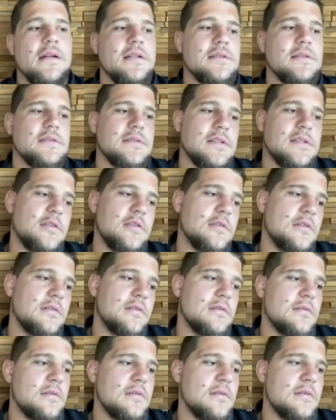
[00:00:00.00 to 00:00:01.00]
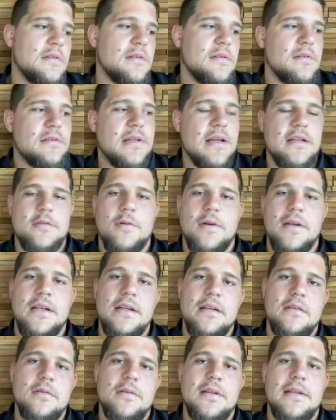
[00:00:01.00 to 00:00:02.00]
And then it takes 1 year
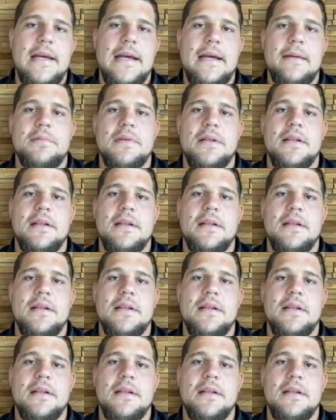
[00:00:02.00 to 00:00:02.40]
to adapt,